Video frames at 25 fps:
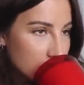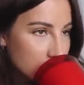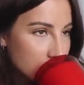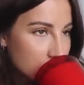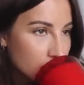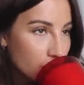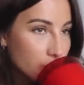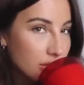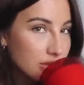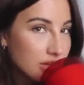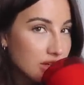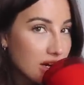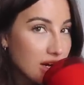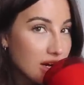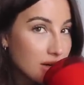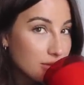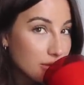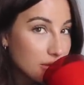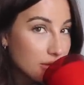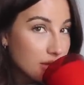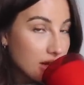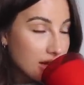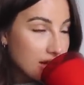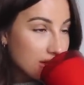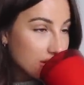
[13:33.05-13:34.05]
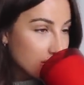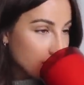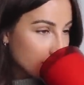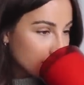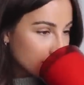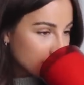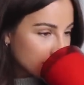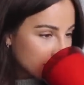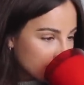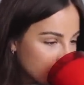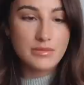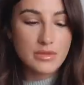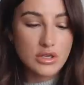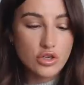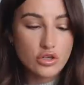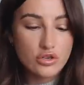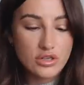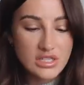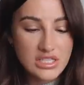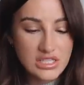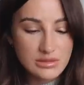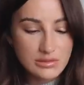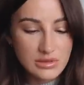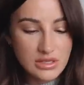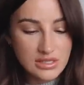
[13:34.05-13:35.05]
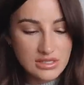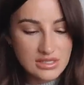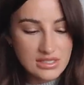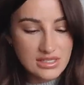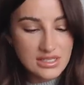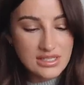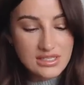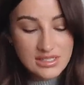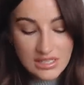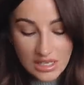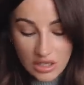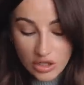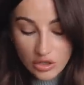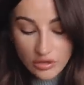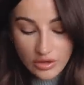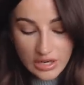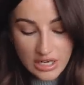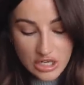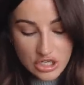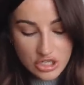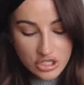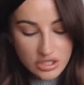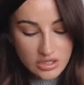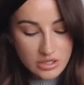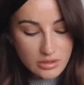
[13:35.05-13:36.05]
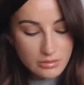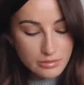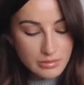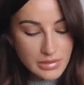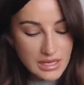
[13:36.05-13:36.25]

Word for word: salted caramel cake like christmas decoration